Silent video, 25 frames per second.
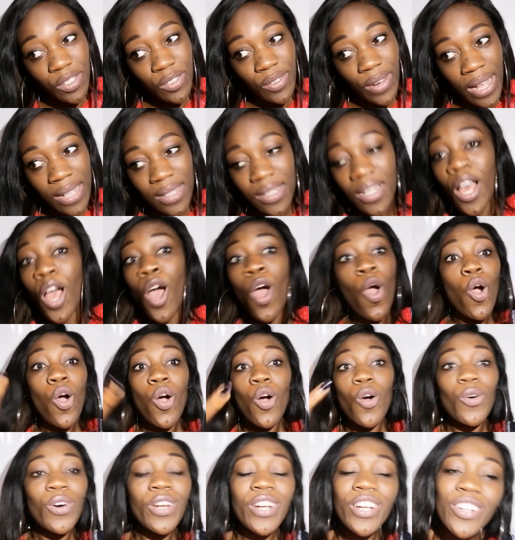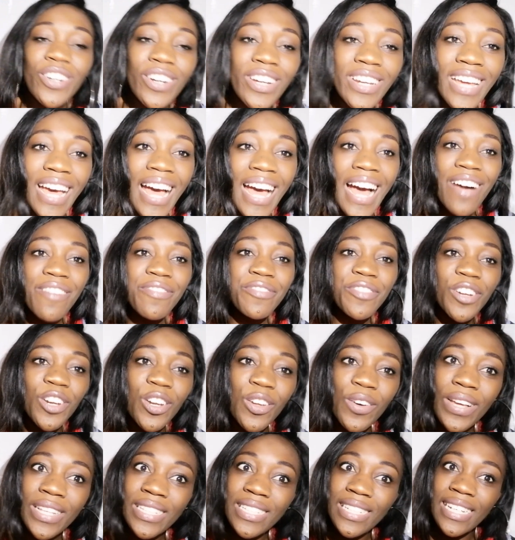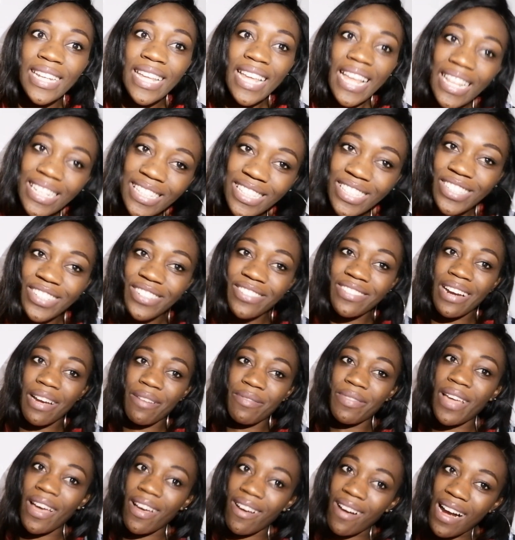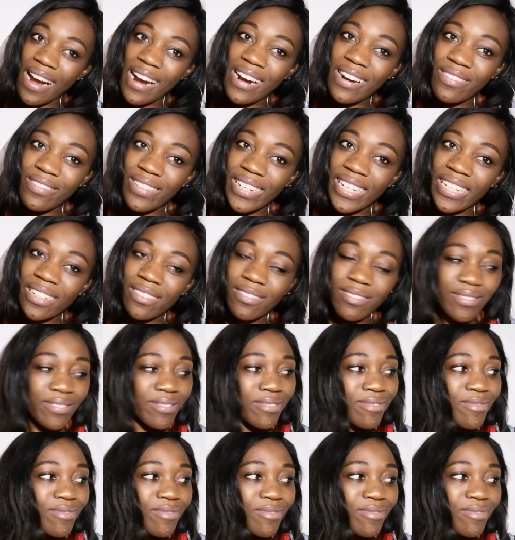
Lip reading: to dress, we're not going to have followers on Instagram now, are we?